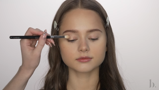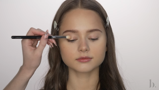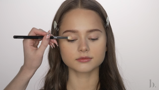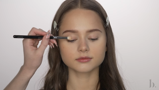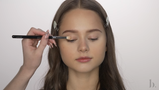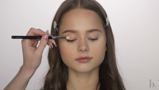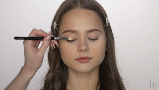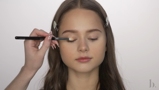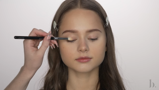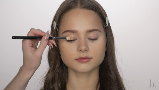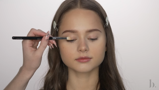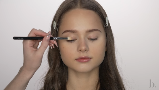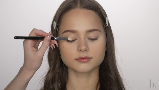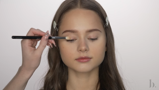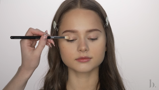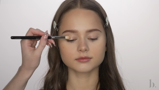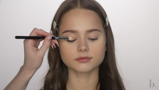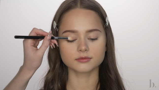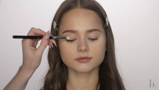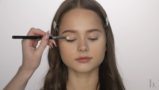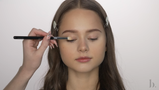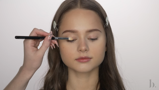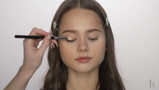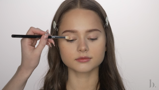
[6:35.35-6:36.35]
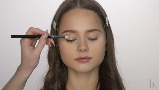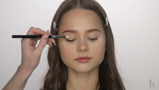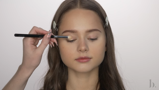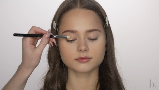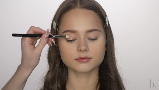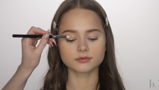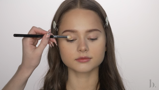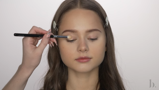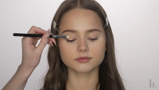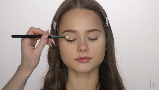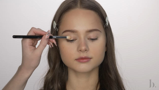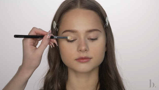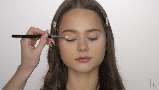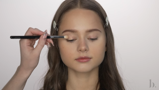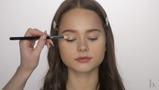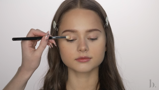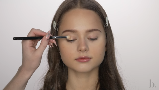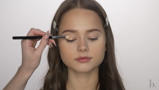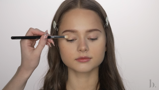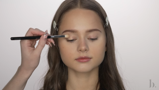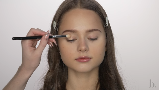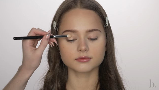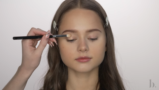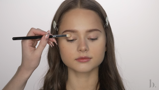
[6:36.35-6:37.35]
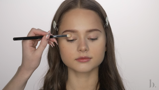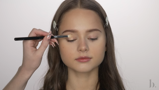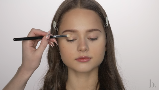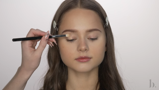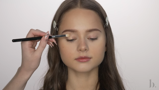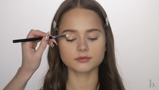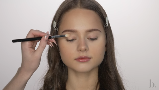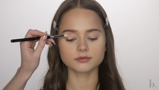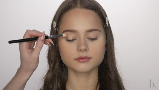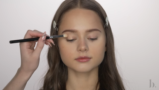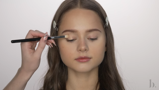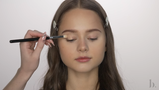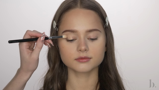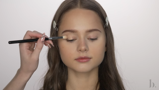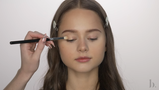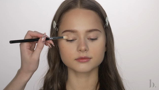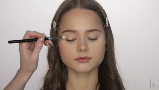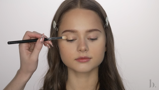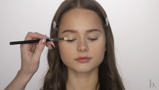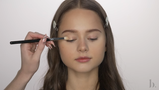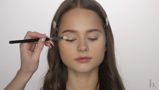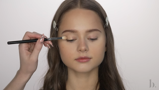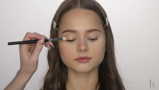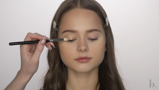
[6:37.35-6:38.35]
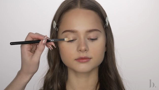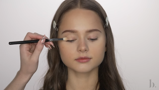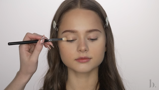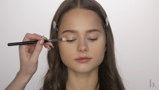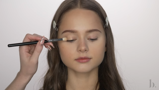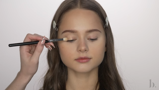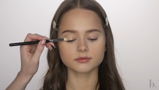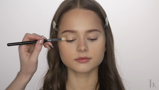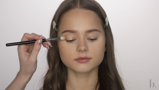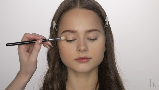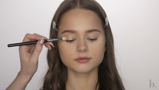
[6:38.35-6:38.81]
No one is speaking in this clip.